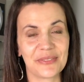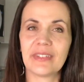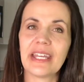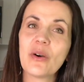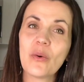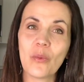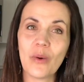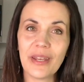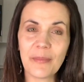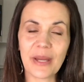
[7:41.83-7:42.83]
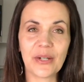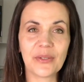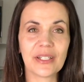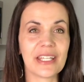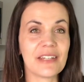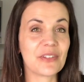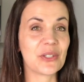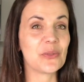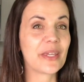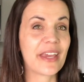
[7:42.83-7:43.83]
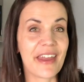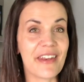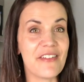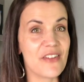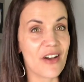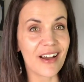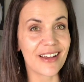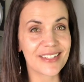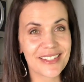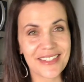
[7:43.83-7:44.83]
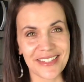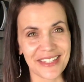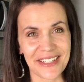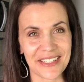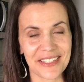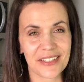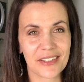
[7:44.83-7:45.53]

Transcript: Now, what about if you cannot sing